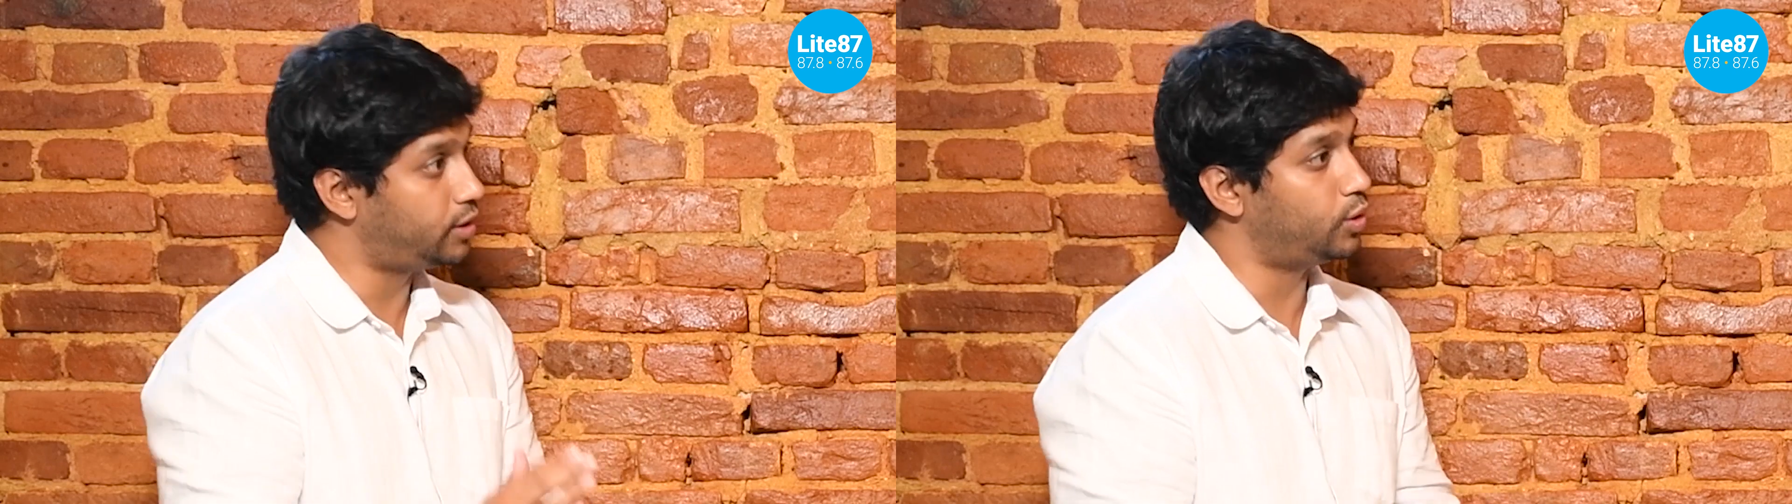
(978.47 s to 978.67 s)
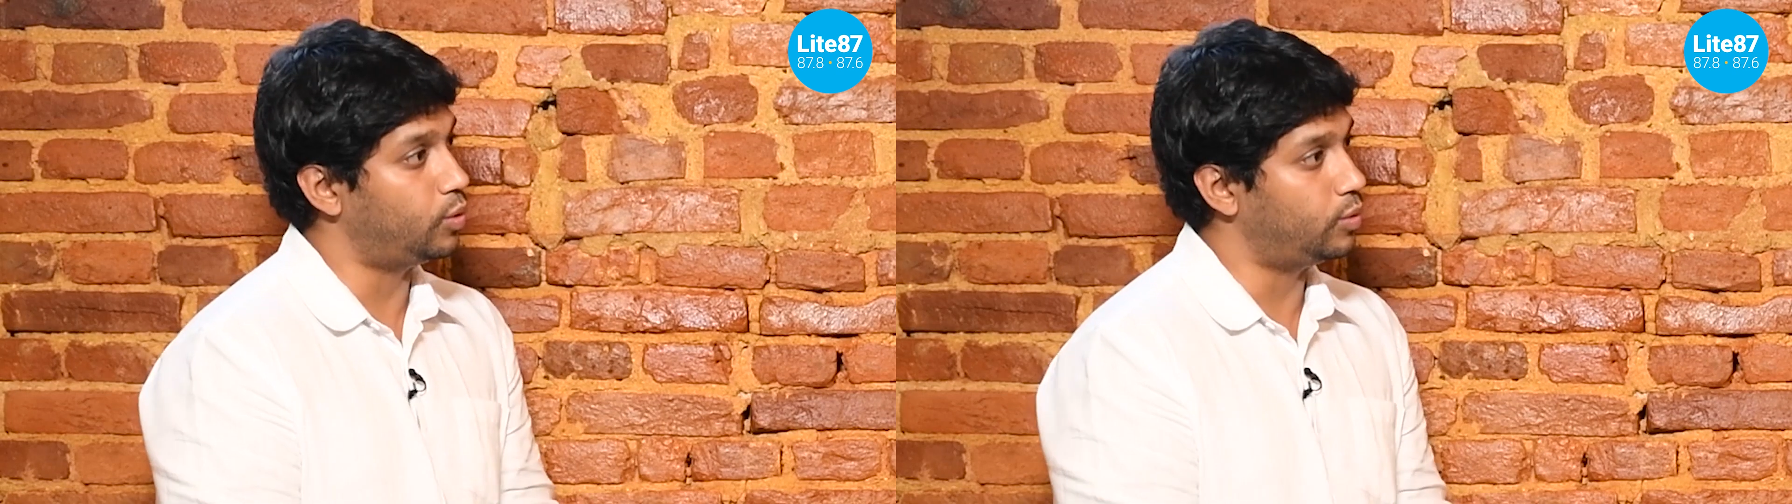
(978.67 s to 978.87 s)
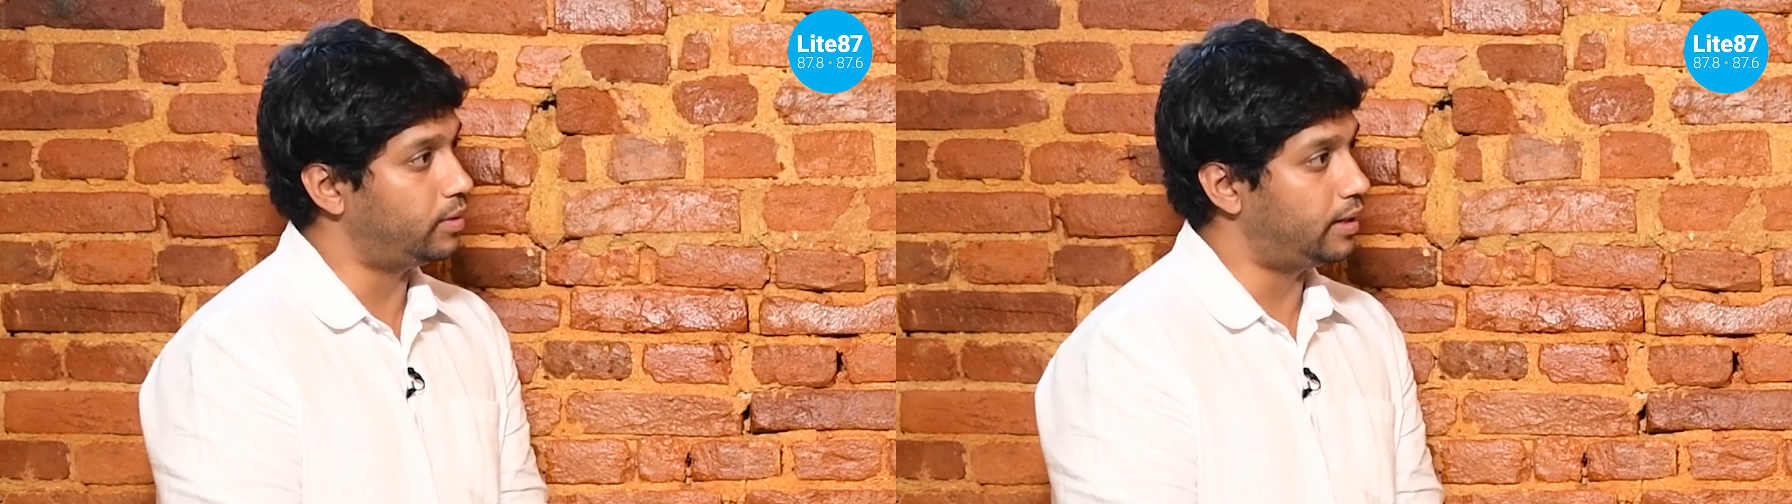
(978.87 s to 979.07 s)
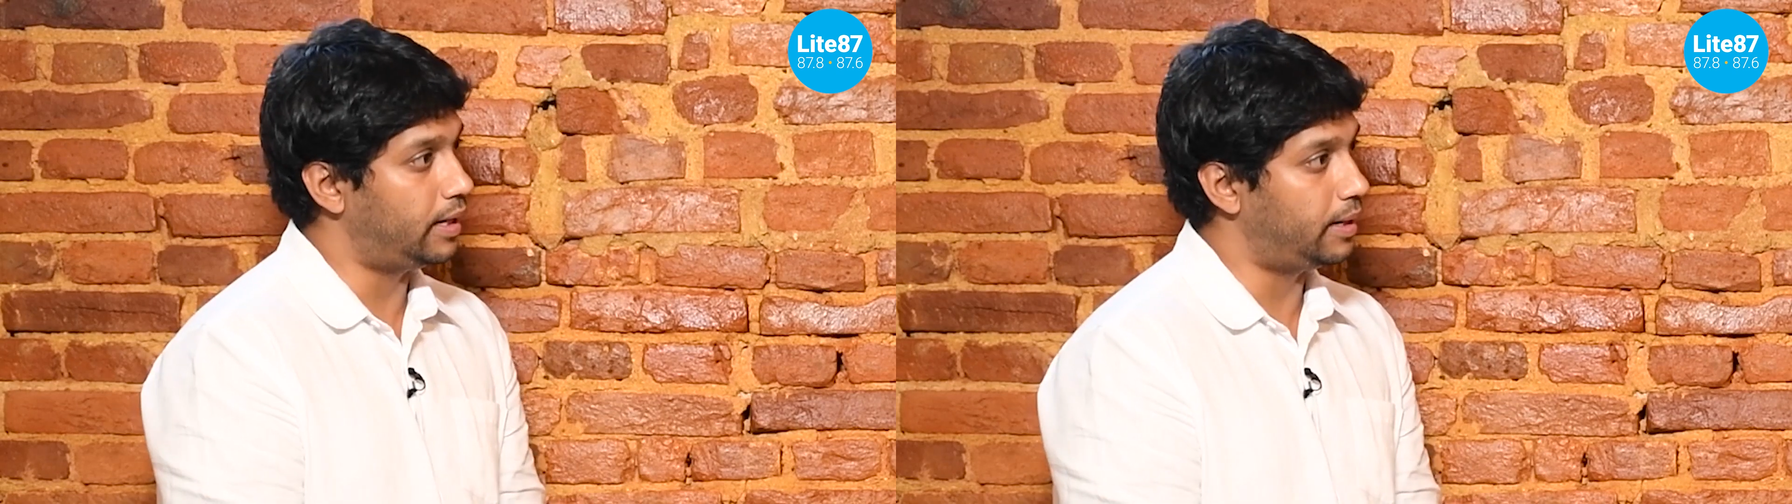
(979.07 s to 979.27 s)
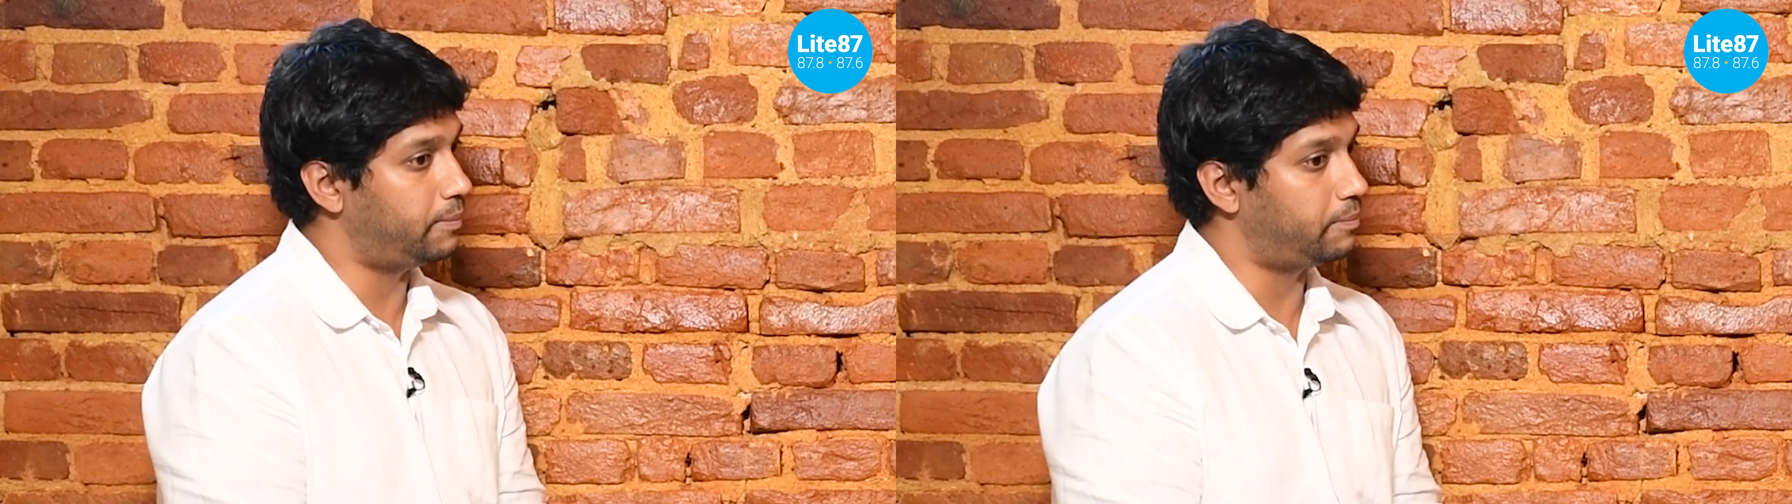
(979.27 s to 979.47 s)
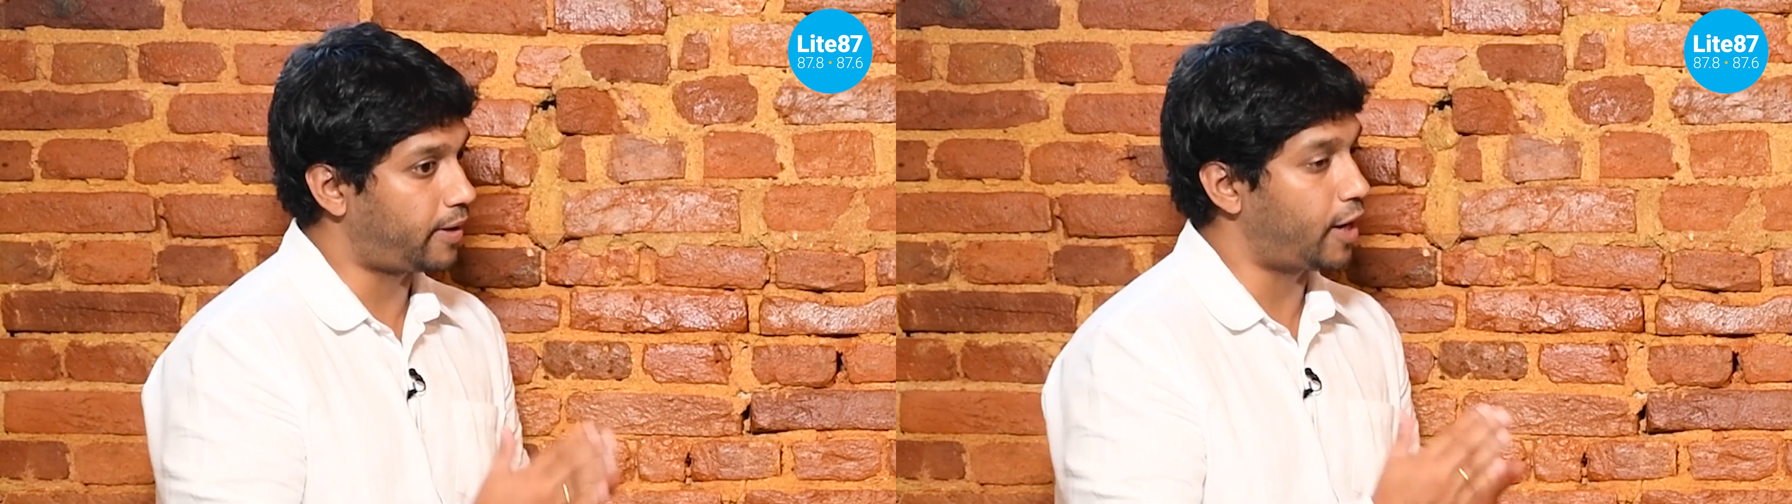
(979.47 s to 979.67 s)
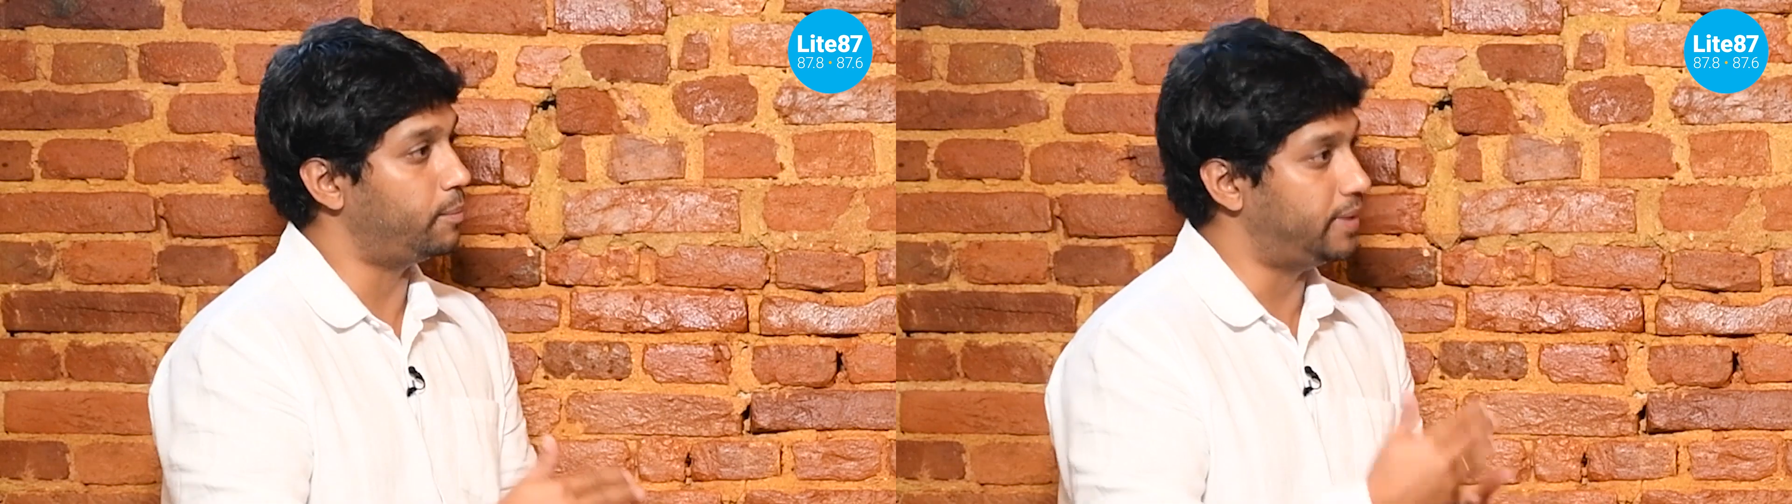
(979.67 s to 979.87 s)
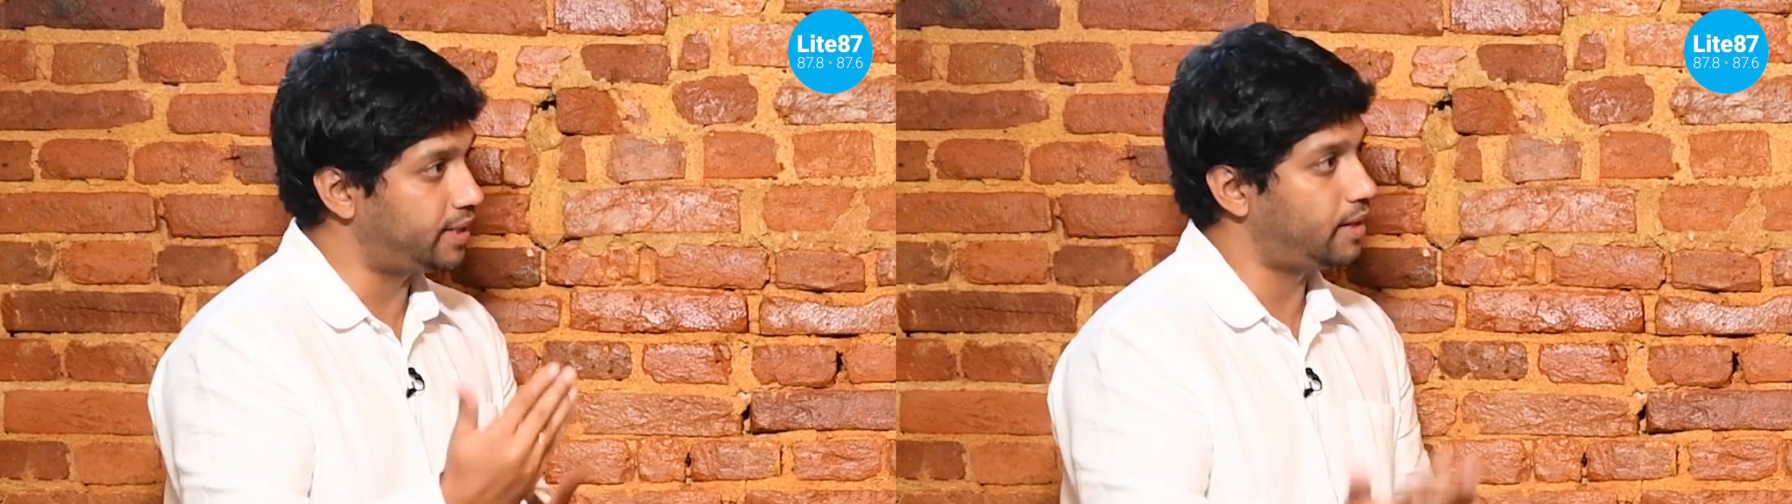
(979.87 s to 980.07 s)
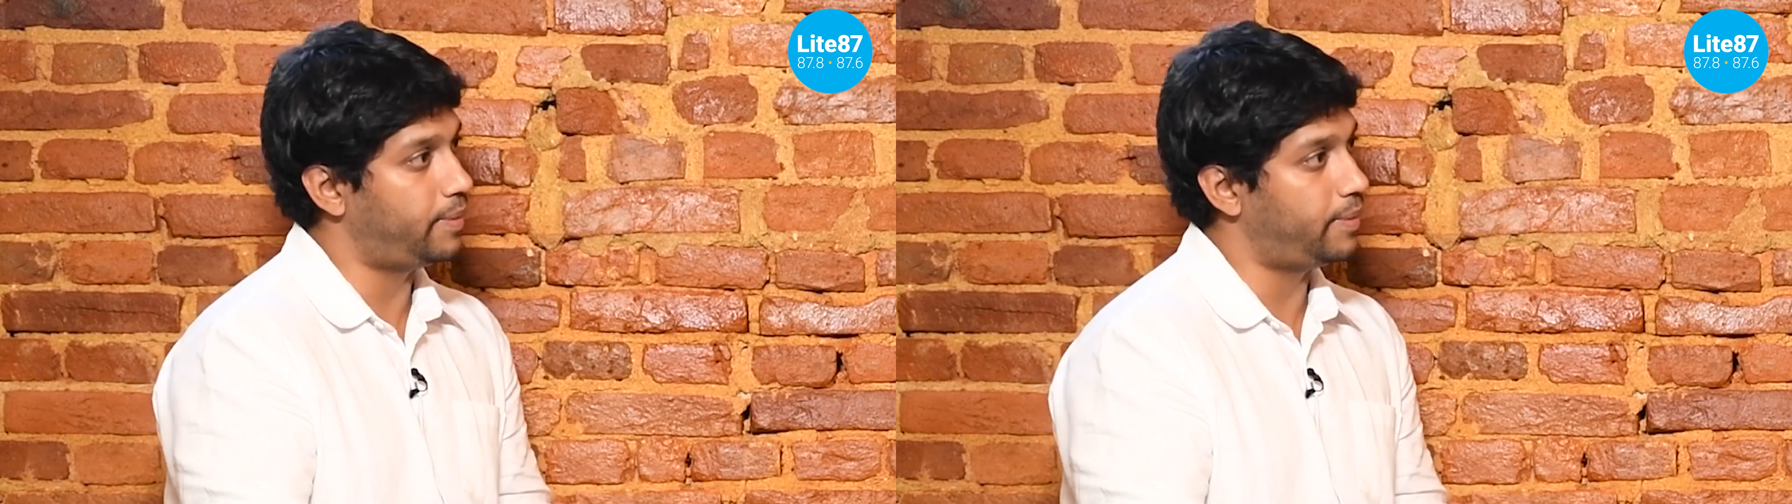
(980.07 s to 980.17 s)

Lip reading: to missing a